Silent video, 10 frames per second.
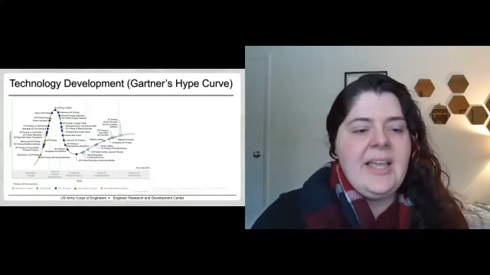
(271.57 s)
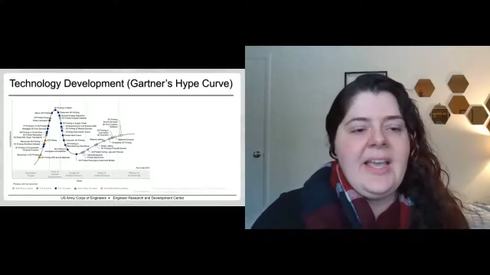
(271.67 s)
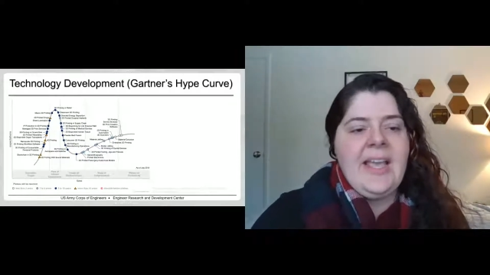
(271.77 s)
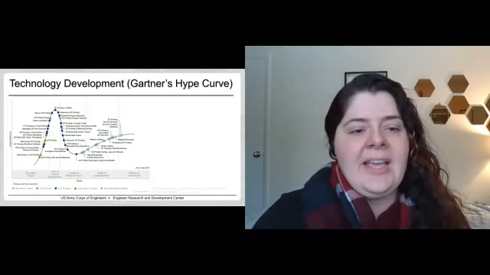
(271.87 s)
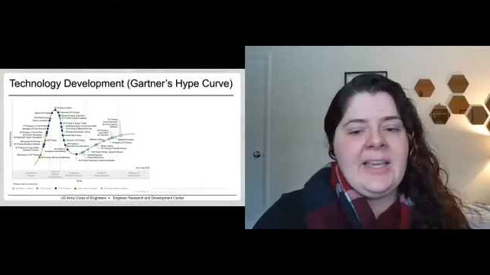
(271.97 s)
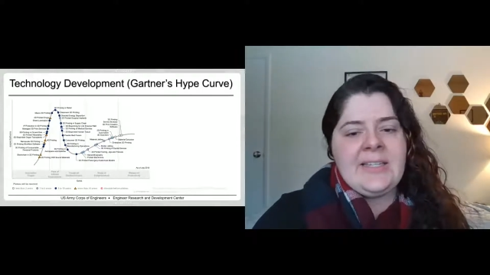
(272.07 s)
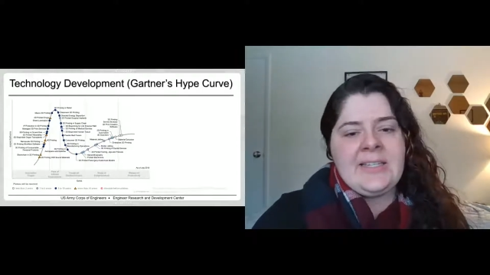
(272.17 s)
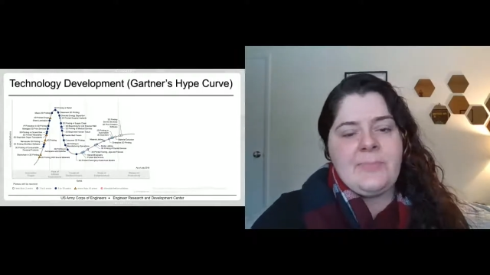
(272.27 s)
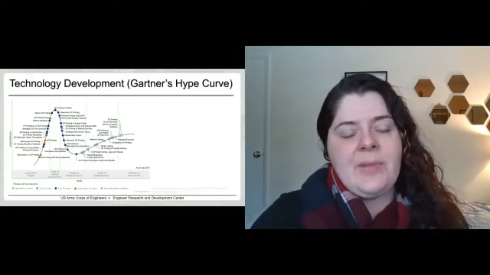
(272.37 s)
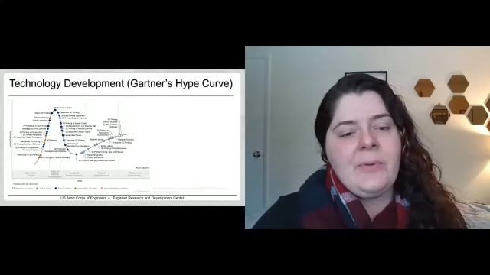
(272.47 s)
and
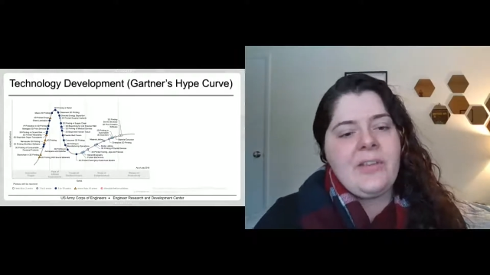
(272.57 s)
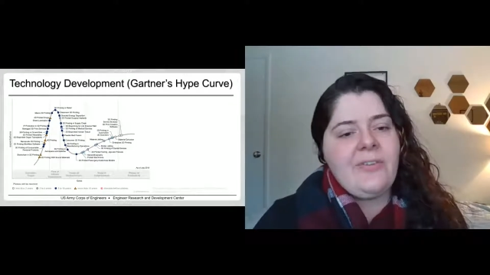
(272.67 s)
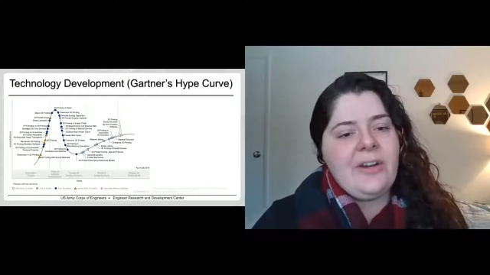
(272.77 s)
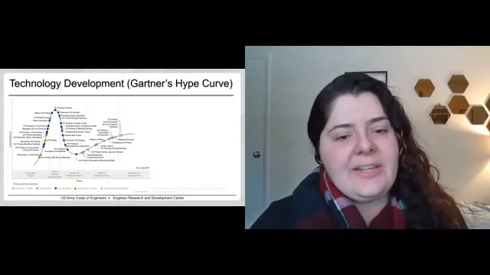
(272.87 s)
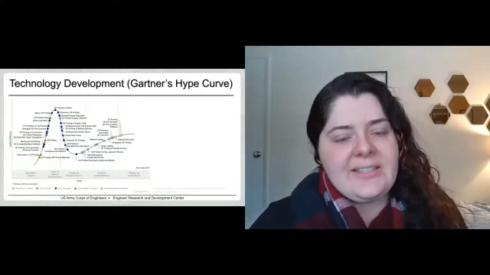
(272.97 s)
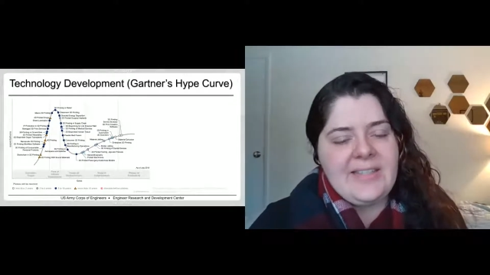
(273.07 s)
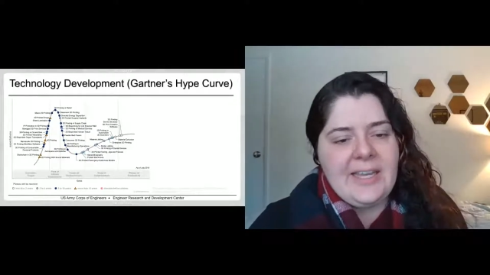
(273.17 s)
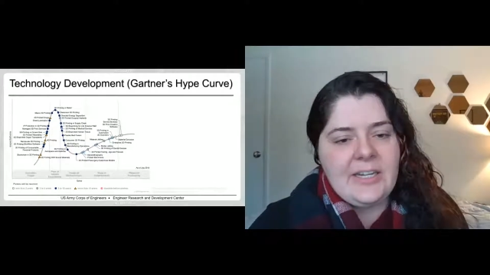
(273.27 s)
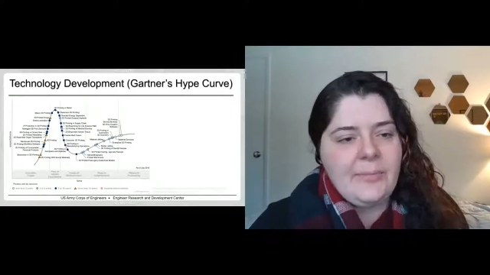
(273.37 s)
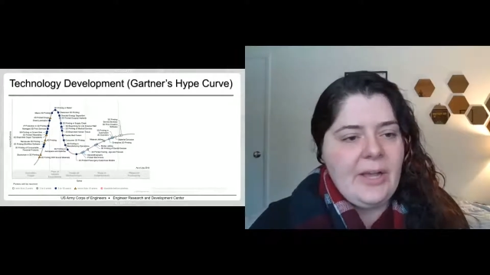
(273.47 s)
people get very
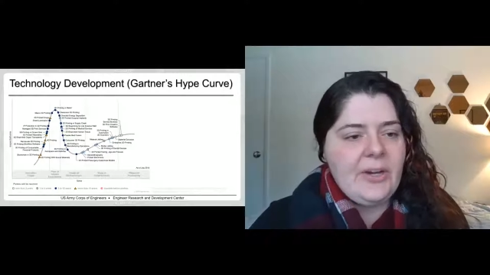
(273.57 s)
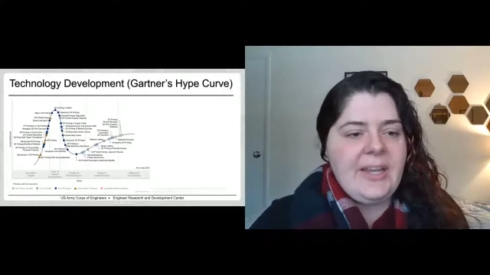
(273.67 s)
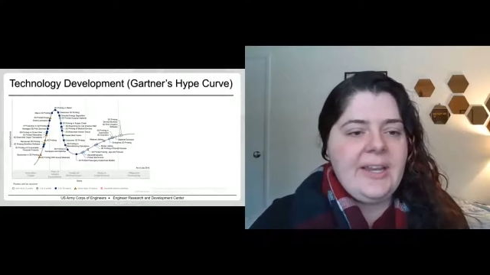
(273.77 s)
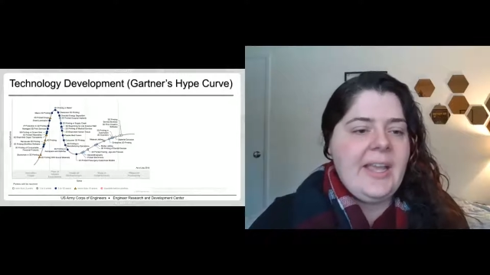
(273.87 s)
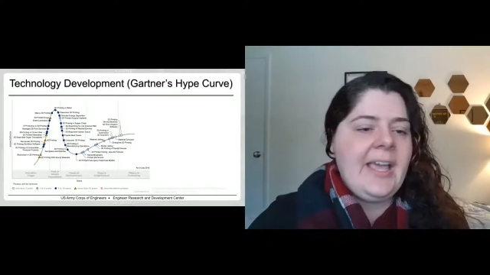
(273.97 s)
excited about it.